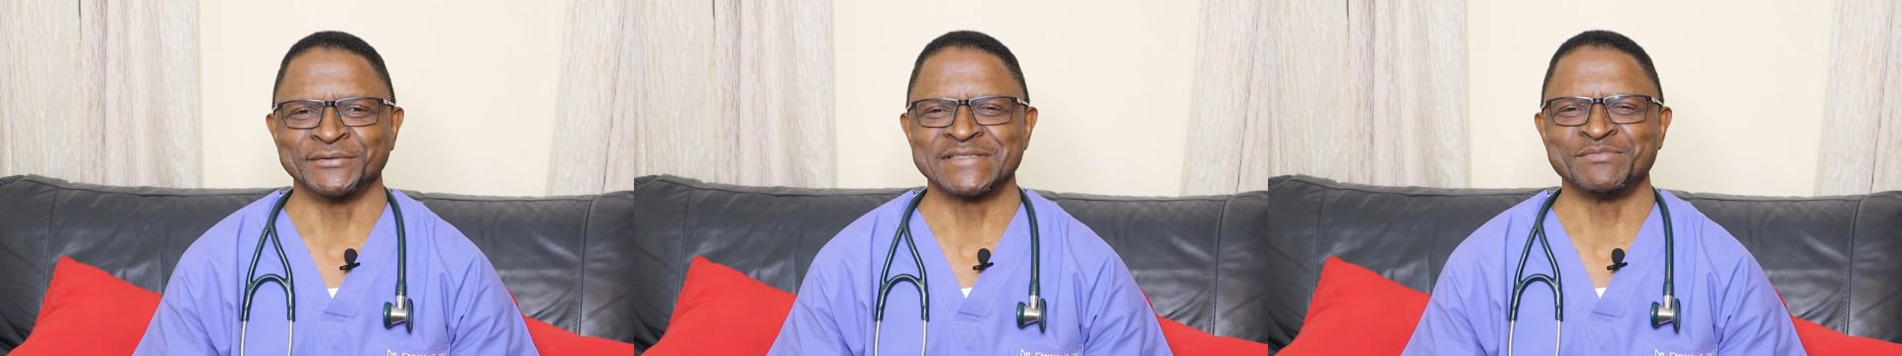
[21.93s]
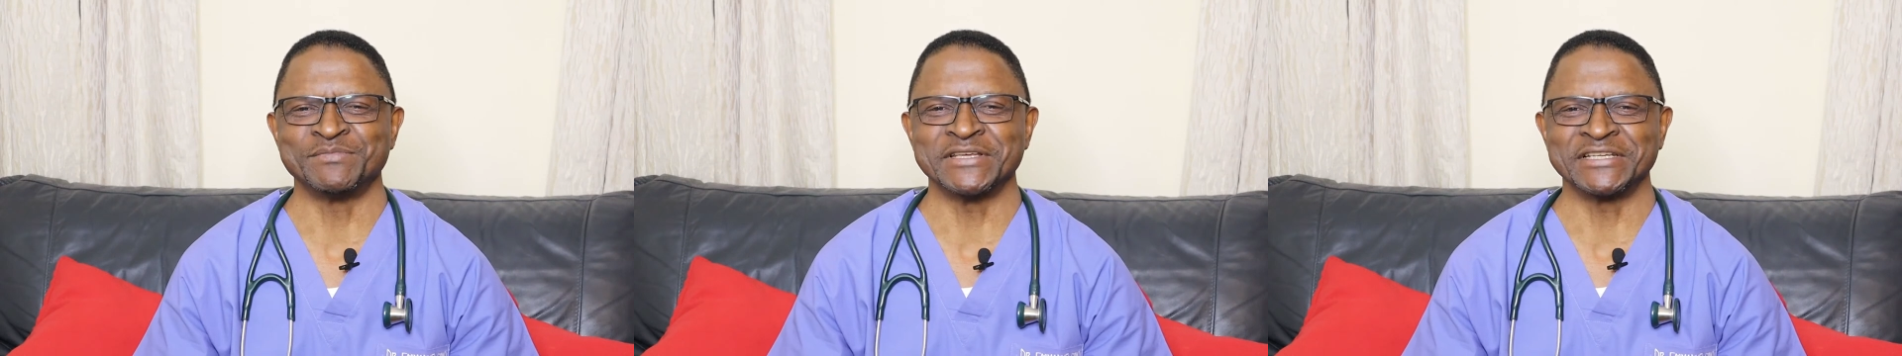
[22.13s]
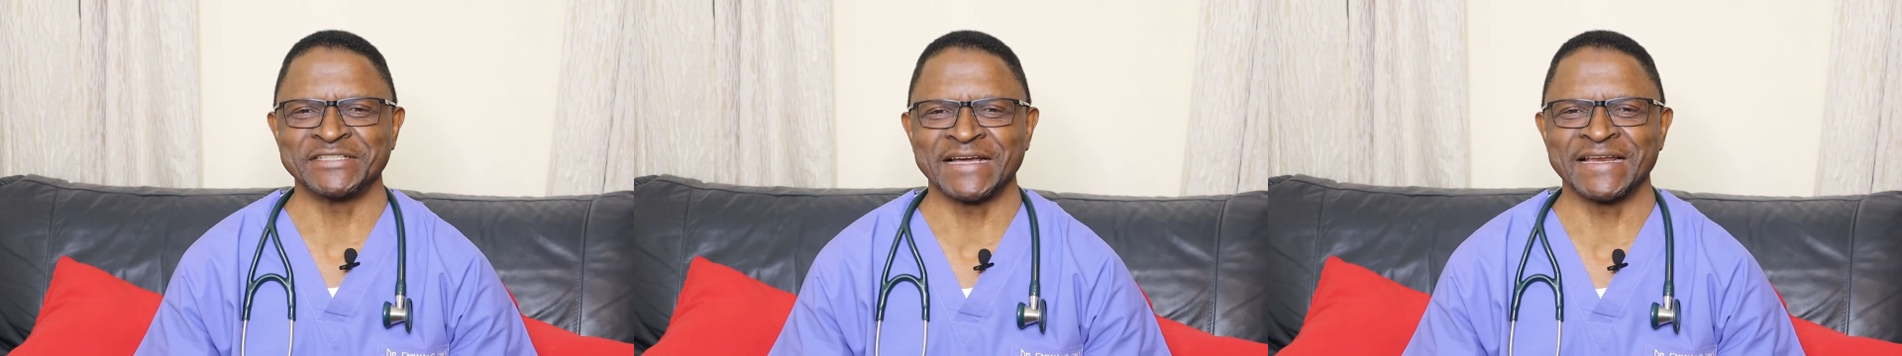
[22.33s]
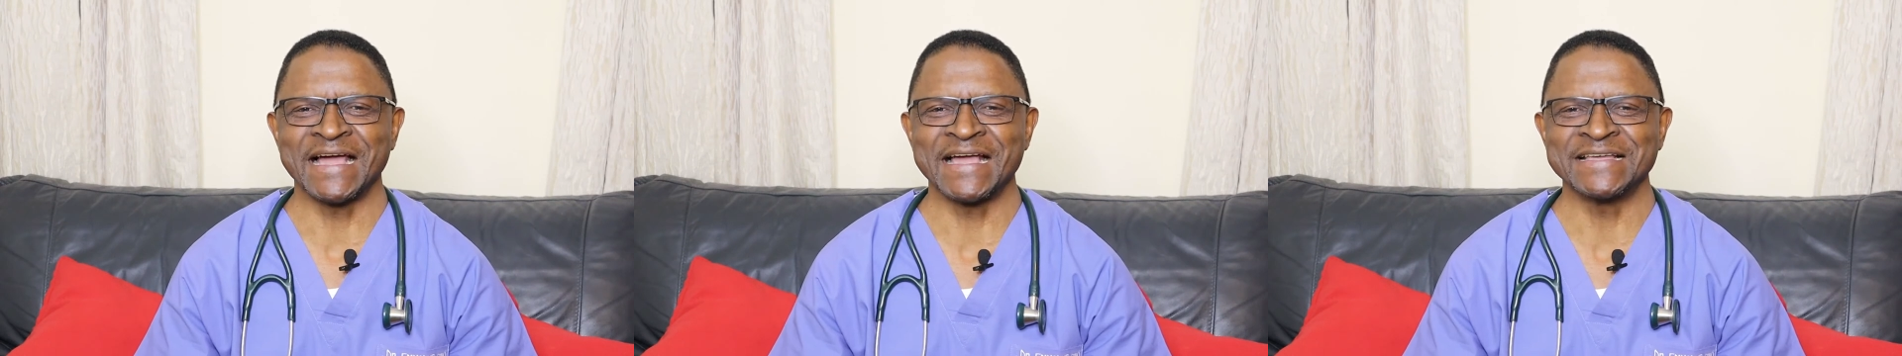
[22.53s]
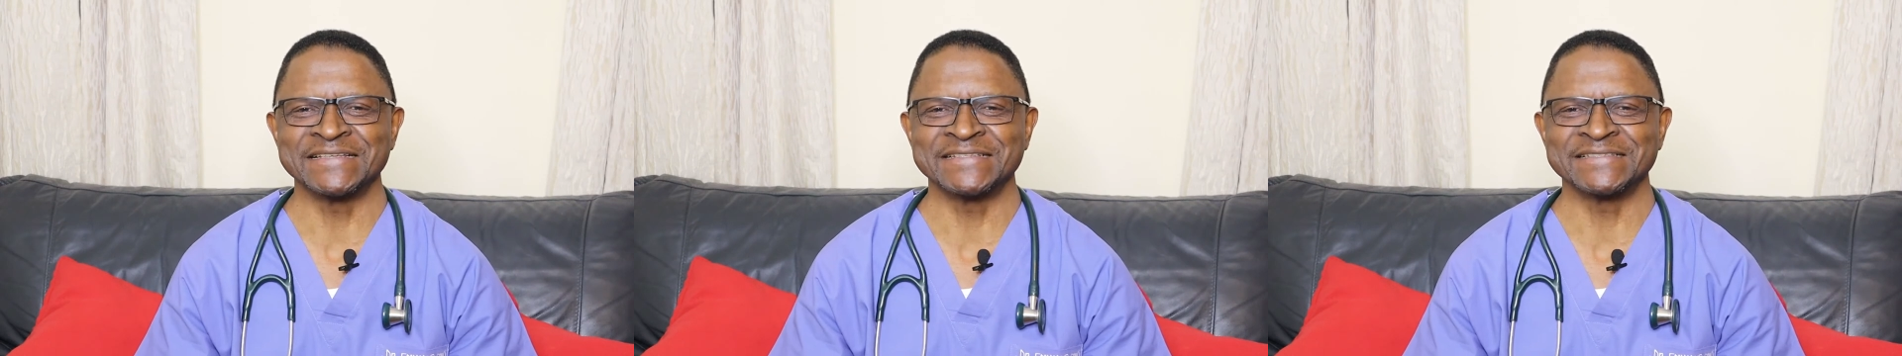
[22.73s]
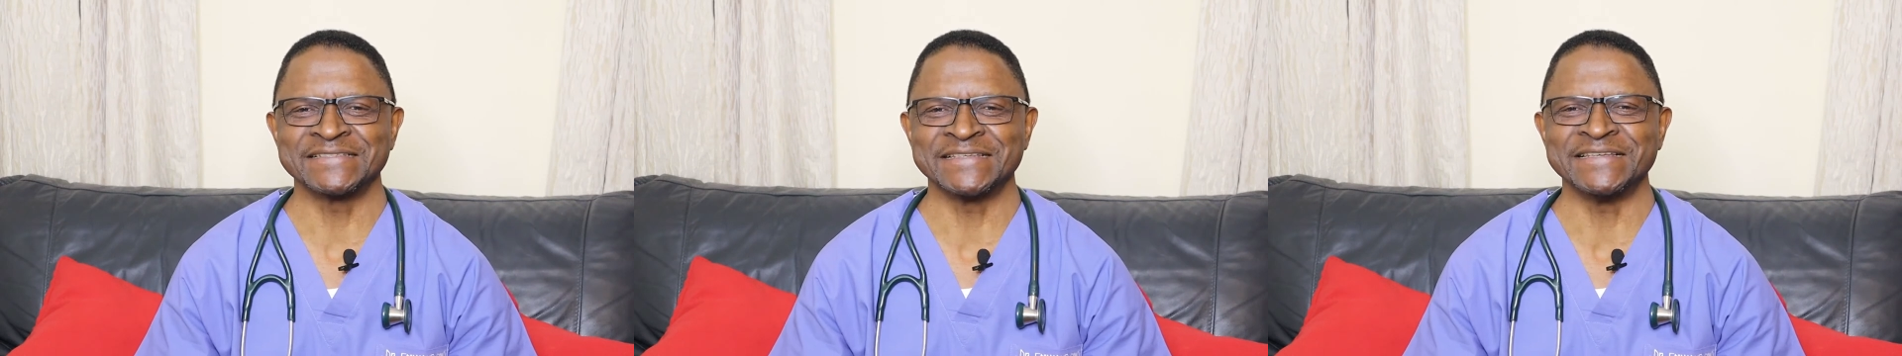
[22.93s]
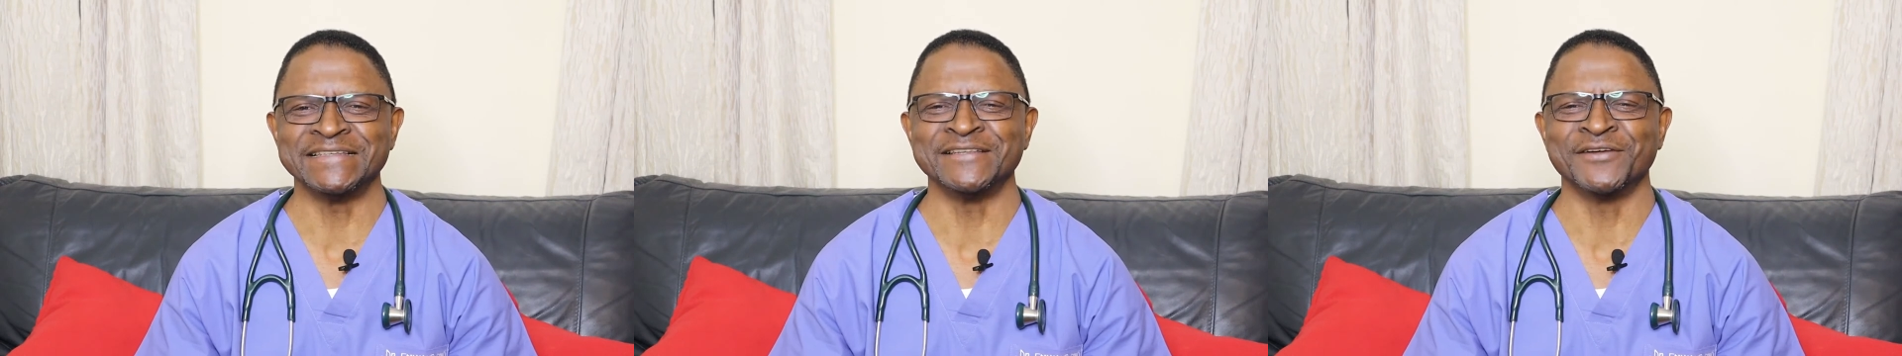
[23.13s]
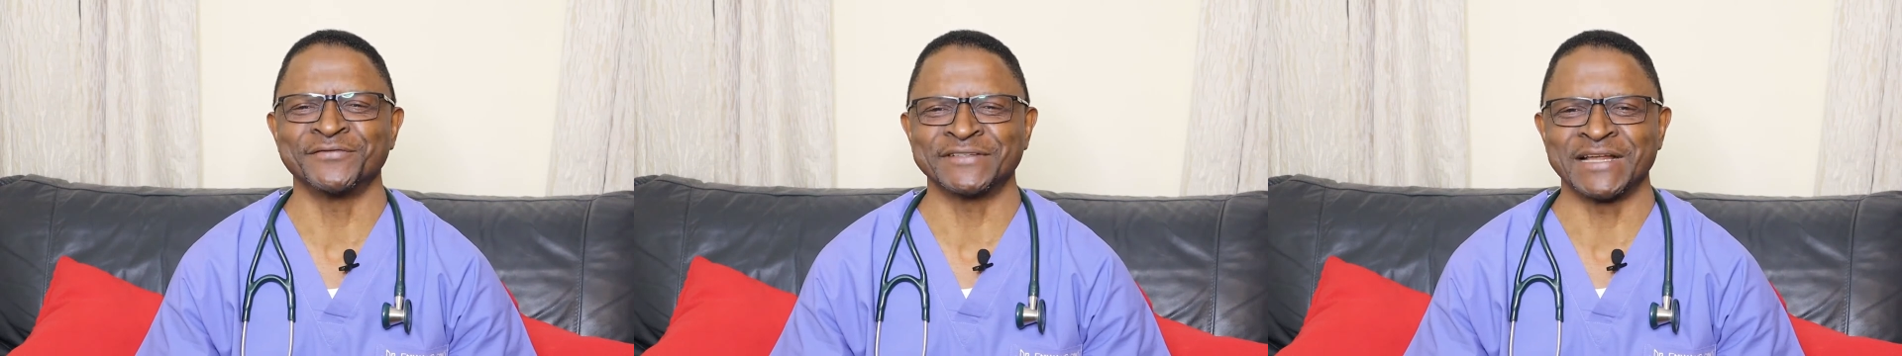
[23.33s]
specialized
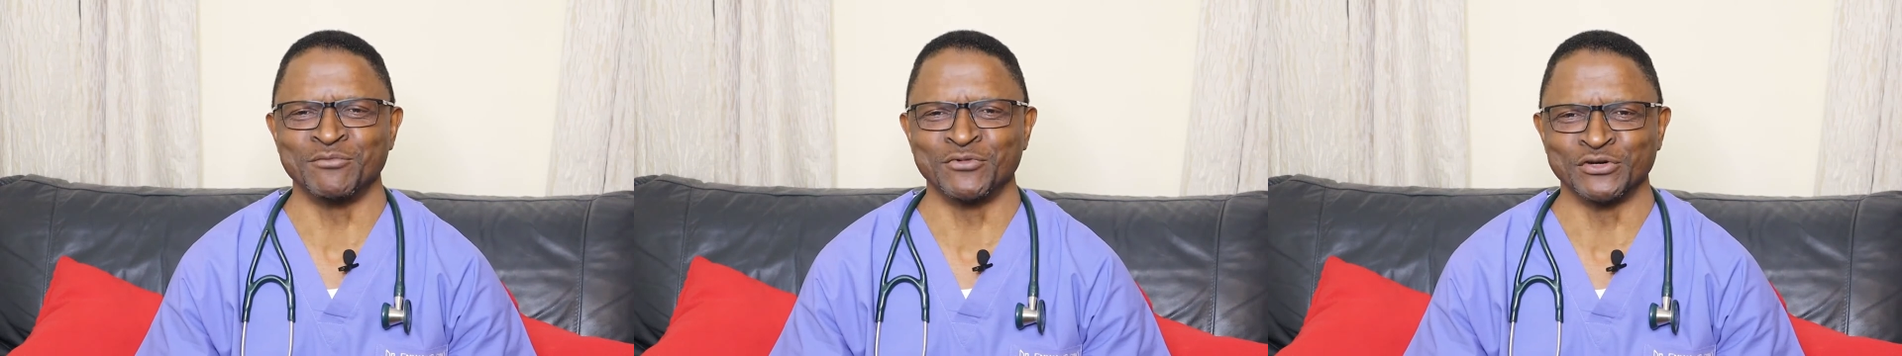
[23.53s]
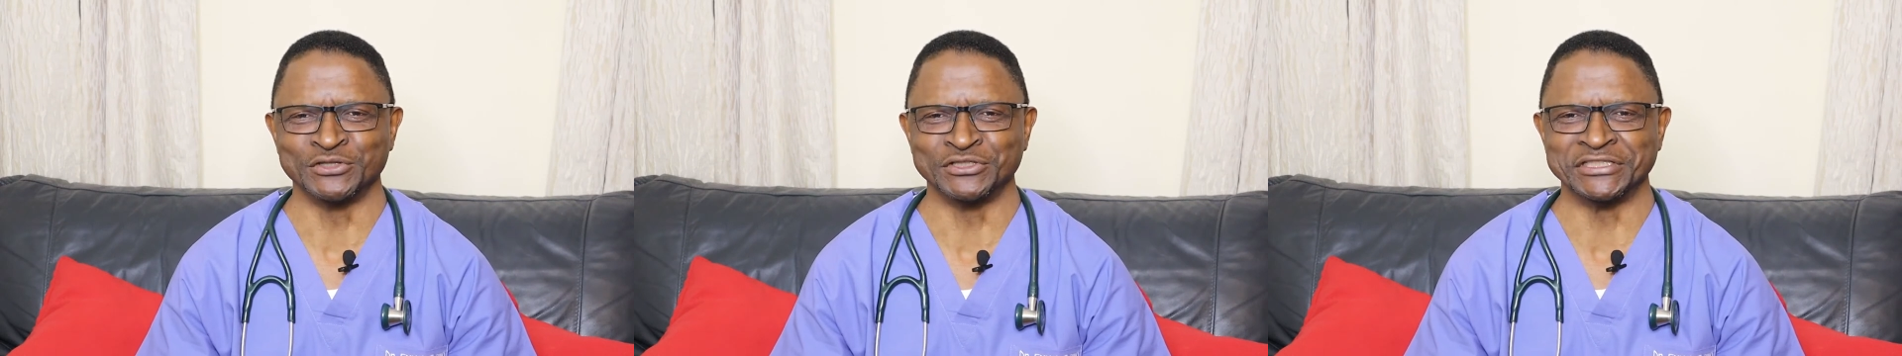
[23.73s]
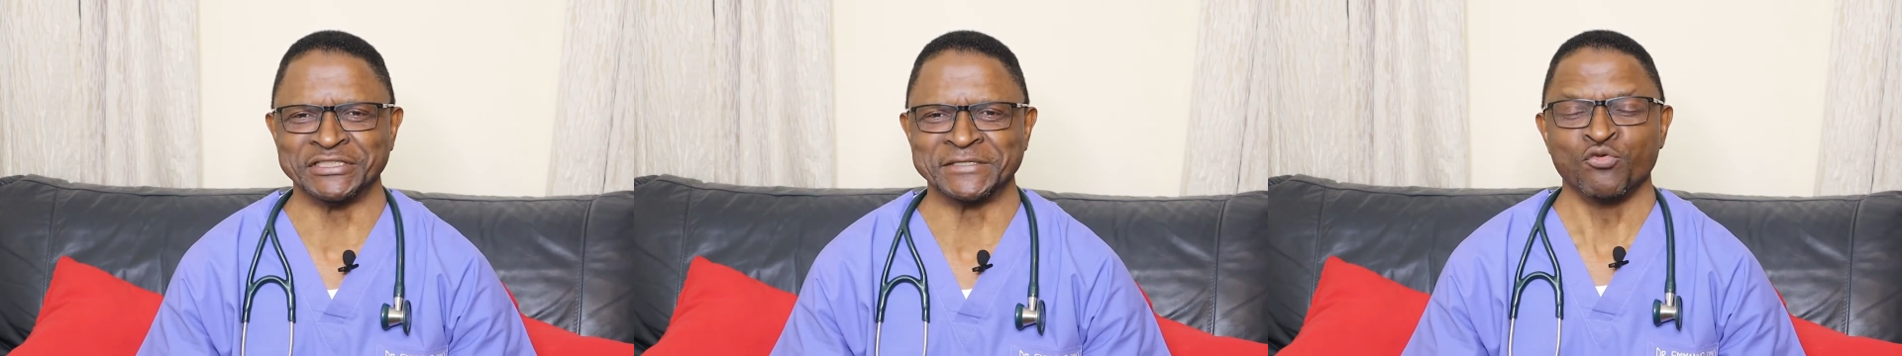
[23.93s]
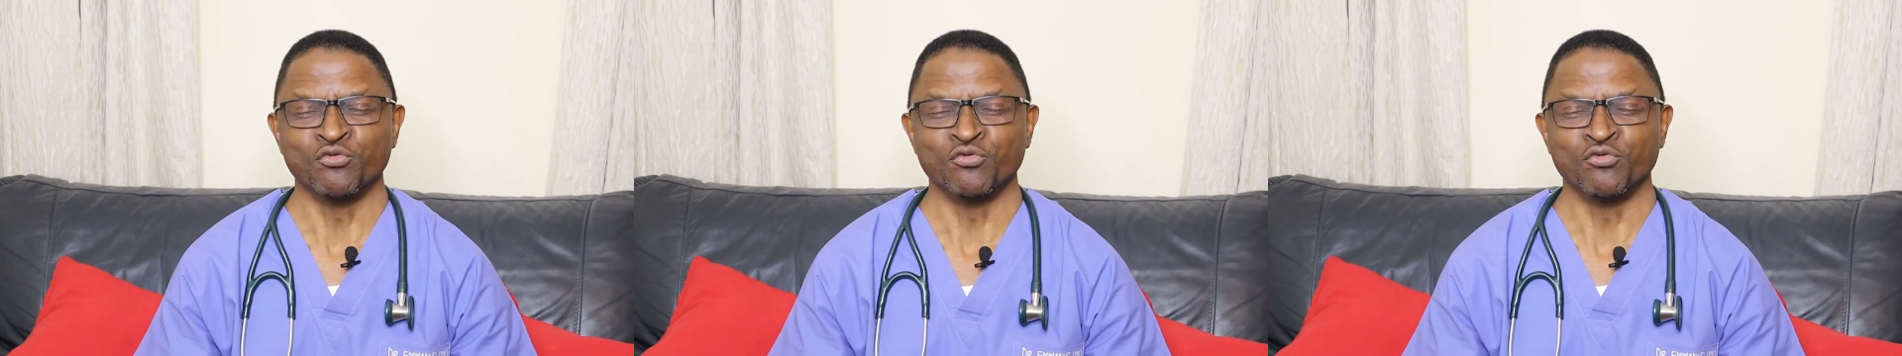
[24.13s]
in ophthalmology